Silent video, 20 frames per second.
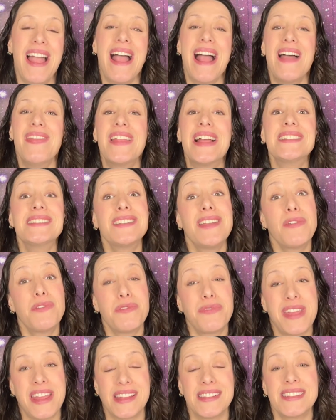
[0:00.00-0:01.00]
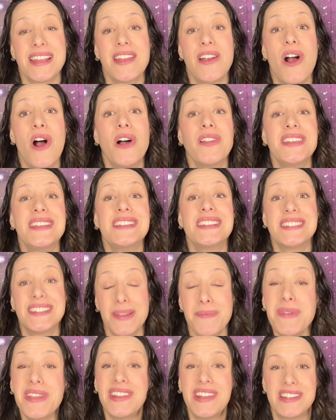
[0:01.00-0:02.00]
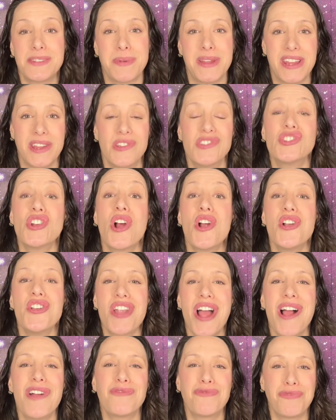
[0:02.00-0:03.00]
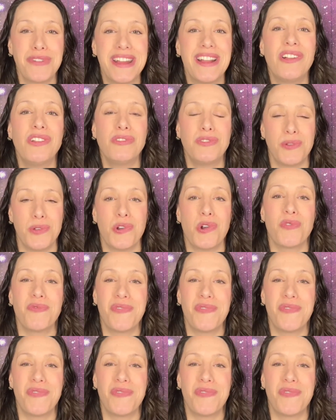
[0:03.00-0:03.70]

And that's another thing is that all these simulants we used are not real lunar